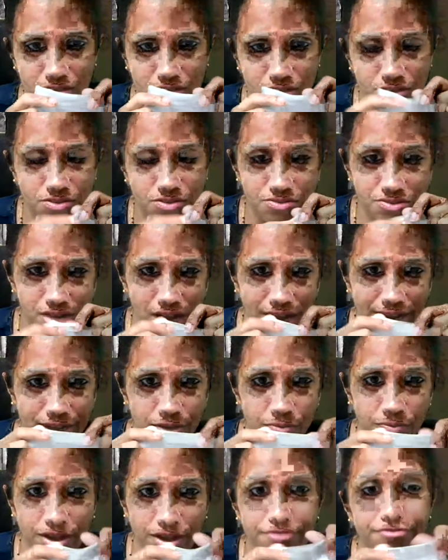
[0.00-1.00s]

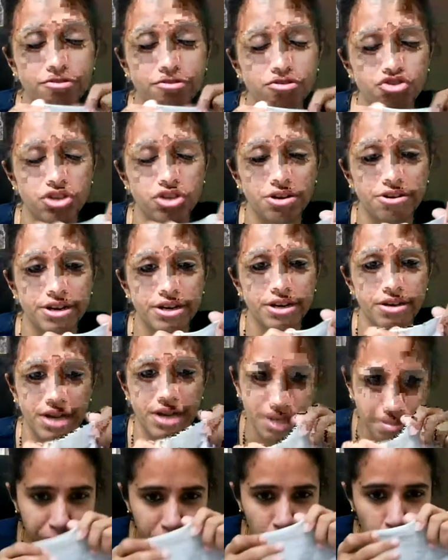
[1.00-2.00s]
nightwear for children
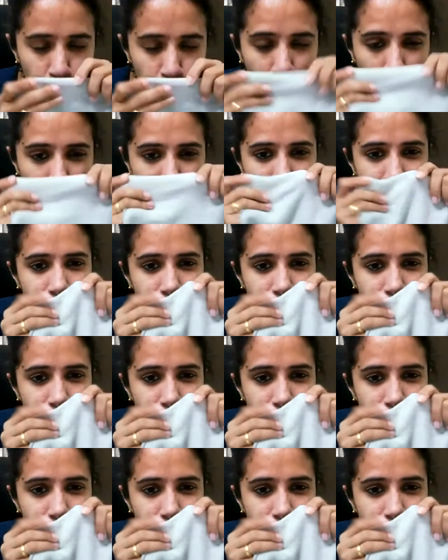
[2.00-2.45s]
like newborns,